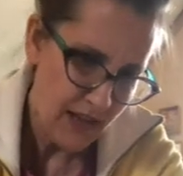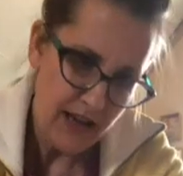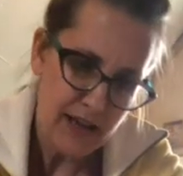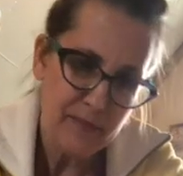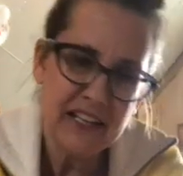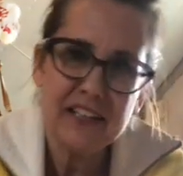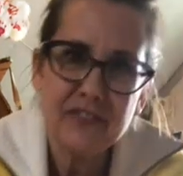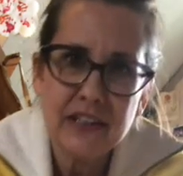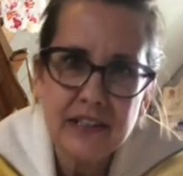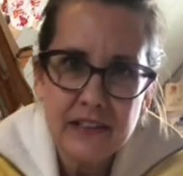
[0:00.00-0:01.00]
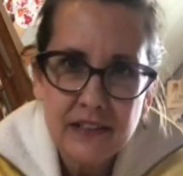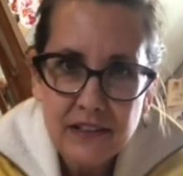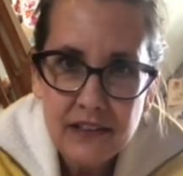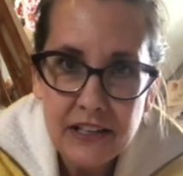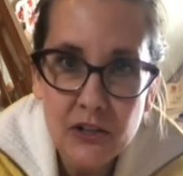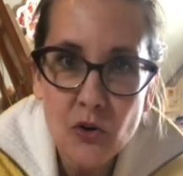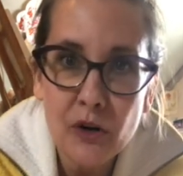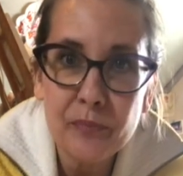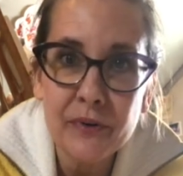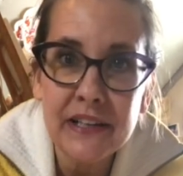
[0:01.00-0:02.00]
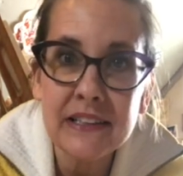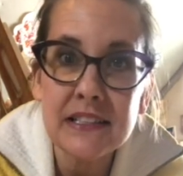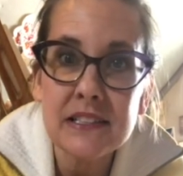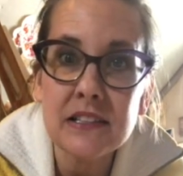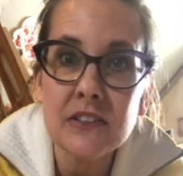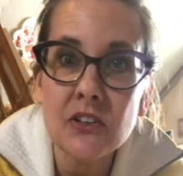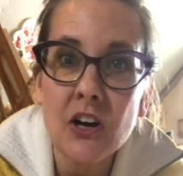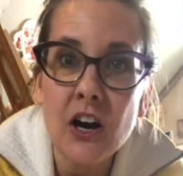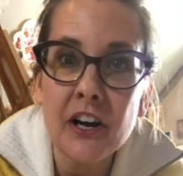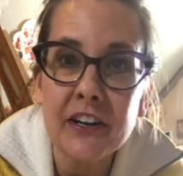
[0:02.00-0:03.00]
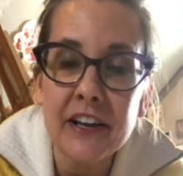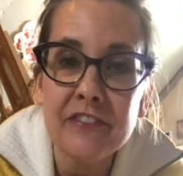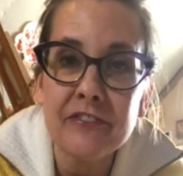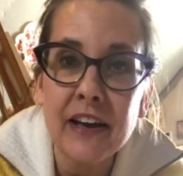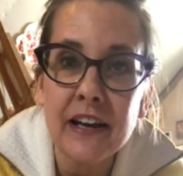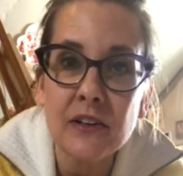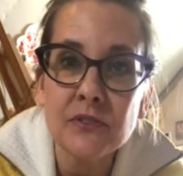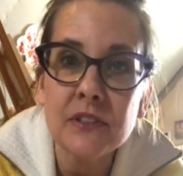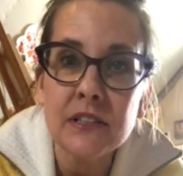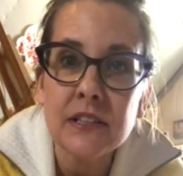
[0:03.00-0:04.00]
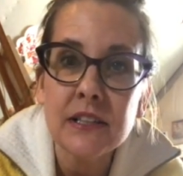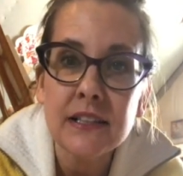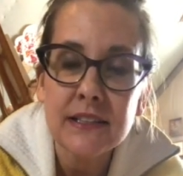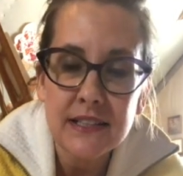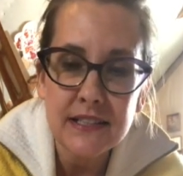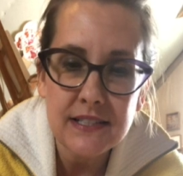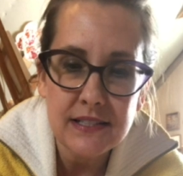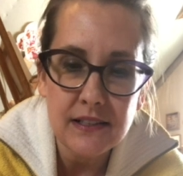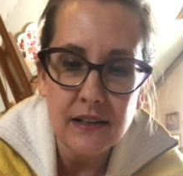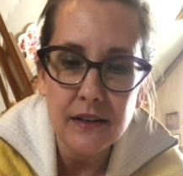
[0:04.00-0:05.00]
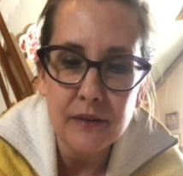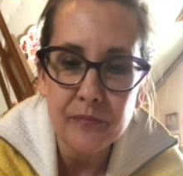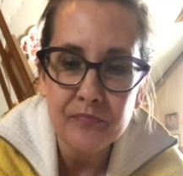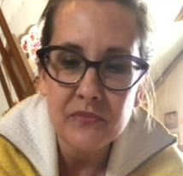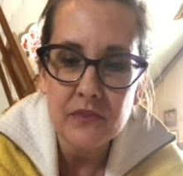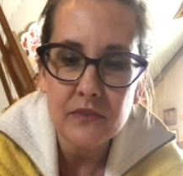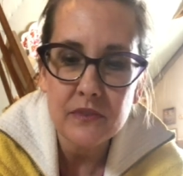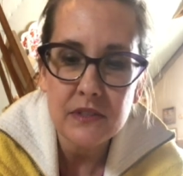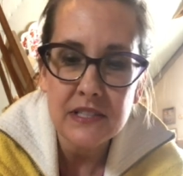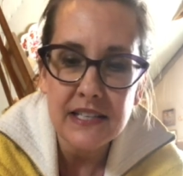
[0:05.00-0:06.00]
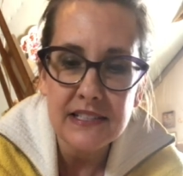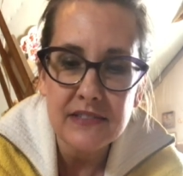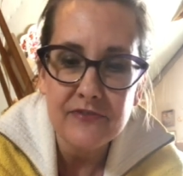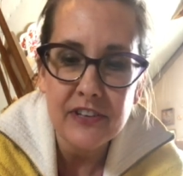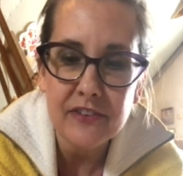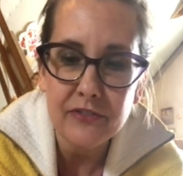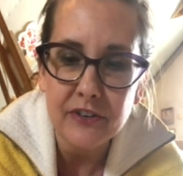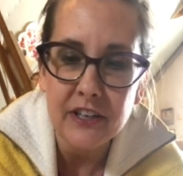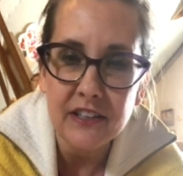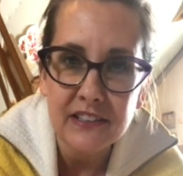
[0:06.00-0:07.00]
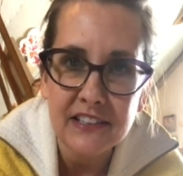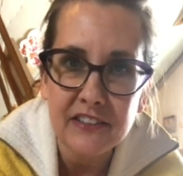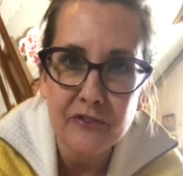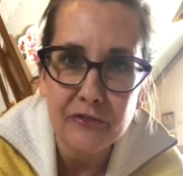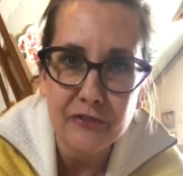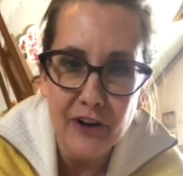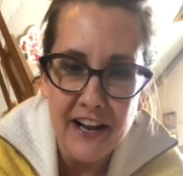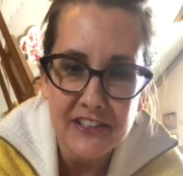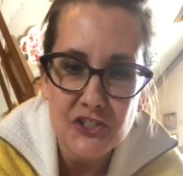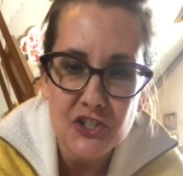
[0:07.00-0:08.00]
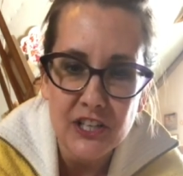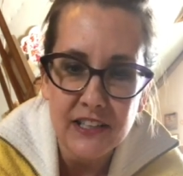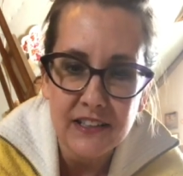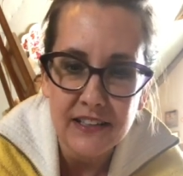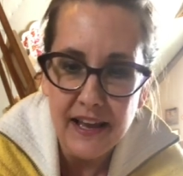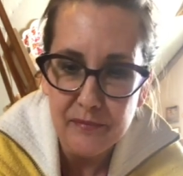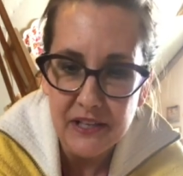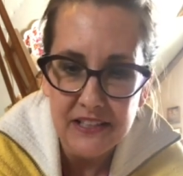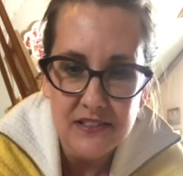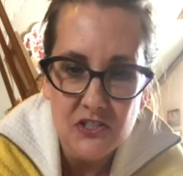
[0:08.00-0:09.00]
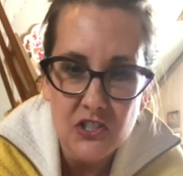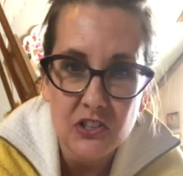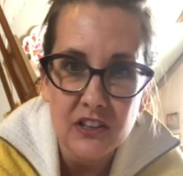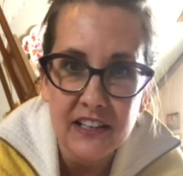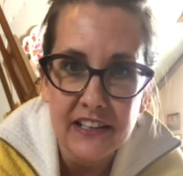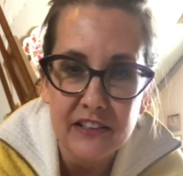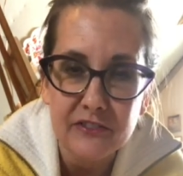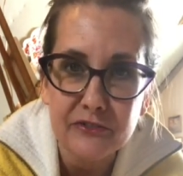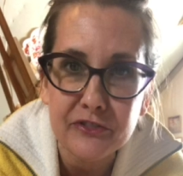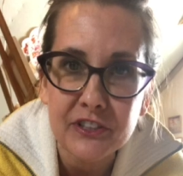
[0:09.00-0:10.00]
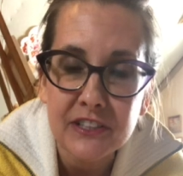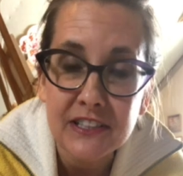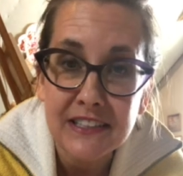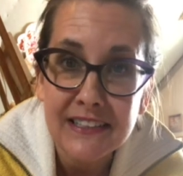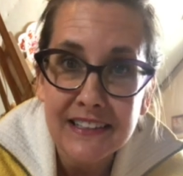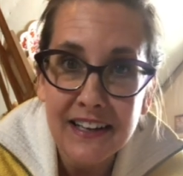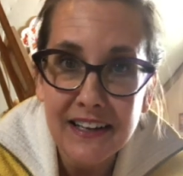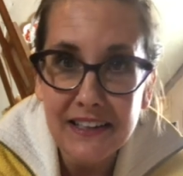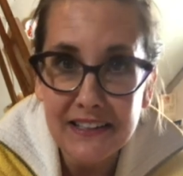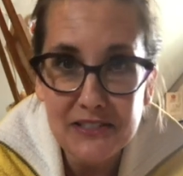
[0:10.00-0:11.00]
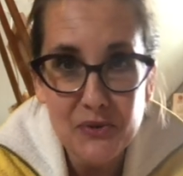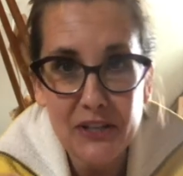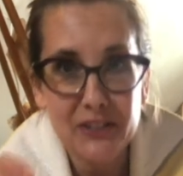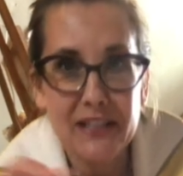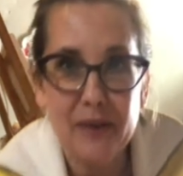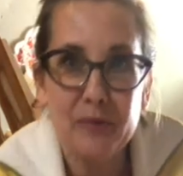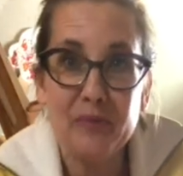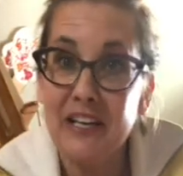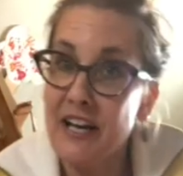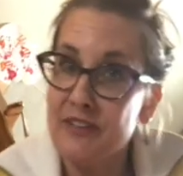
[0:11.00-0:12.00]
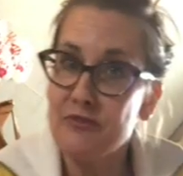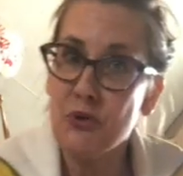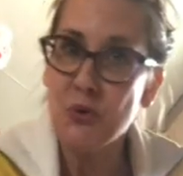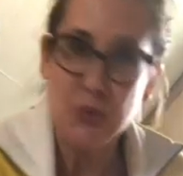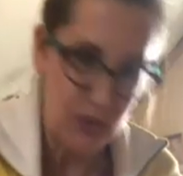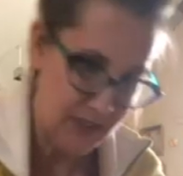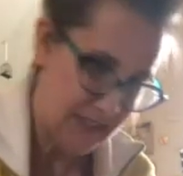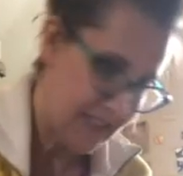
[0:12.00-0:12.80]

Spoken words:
I might even incorporate this little card I found. This says vivre in French, and that means to live. So I thought that would be kind of cool.